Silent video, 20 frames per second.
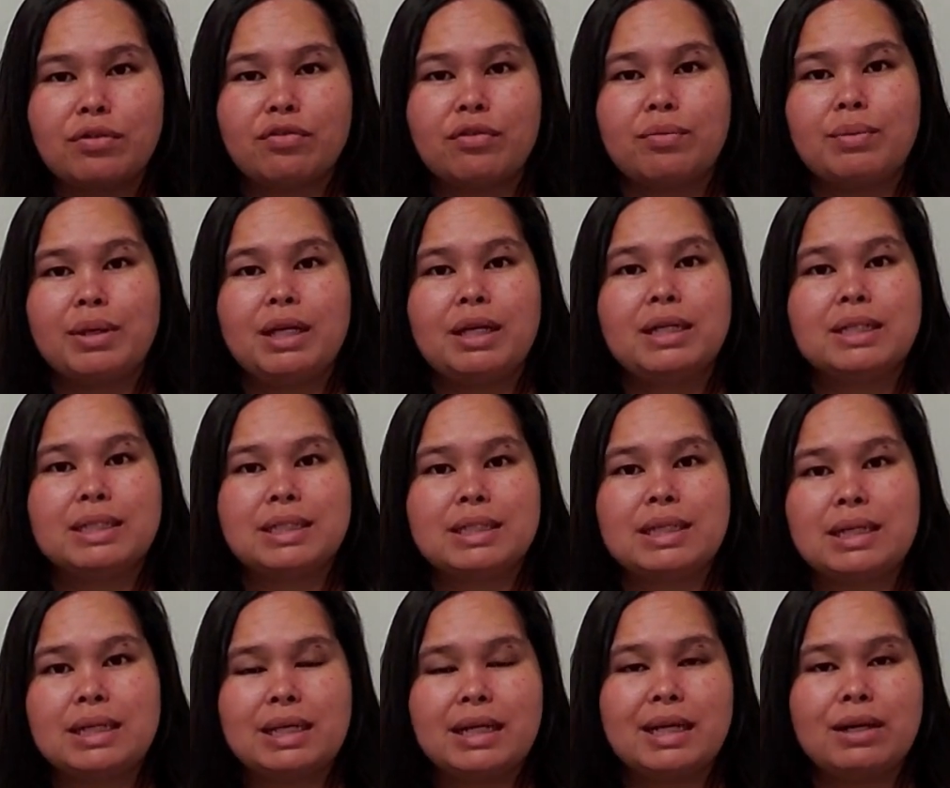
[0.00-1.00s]
for me to
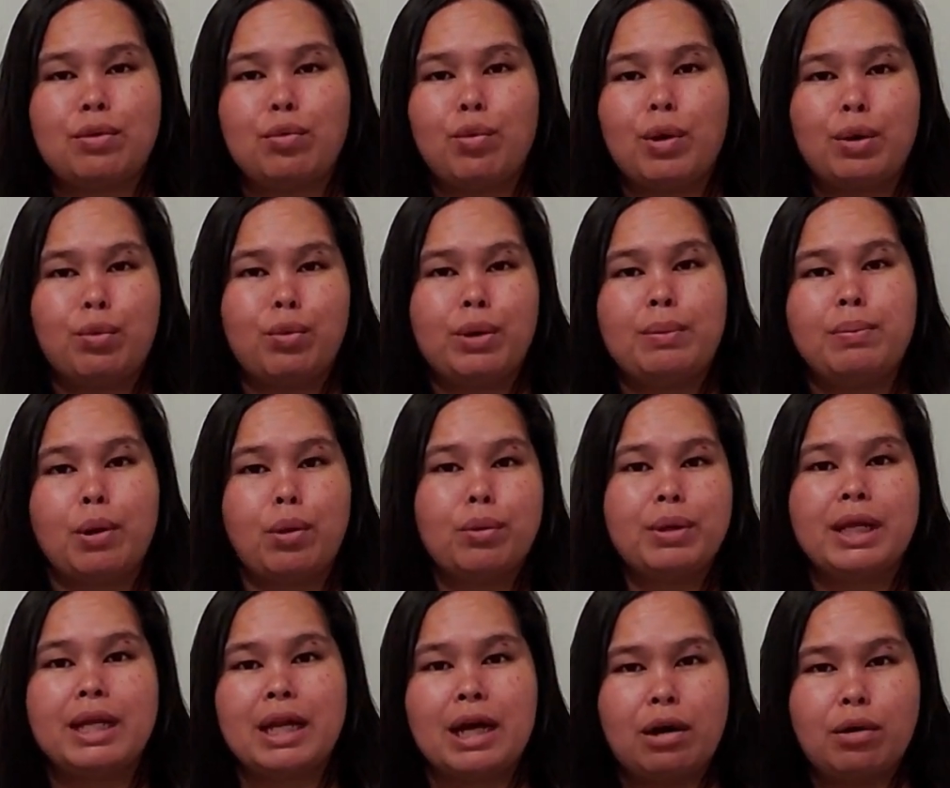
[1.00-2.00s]
see like what we both
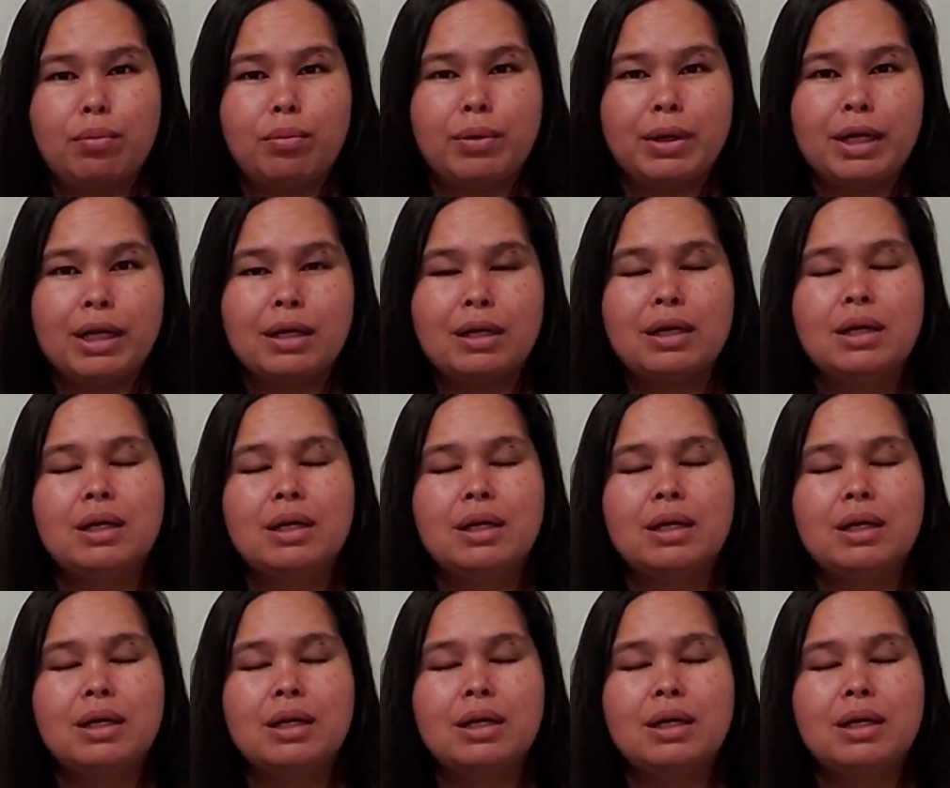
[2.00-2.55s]
need help with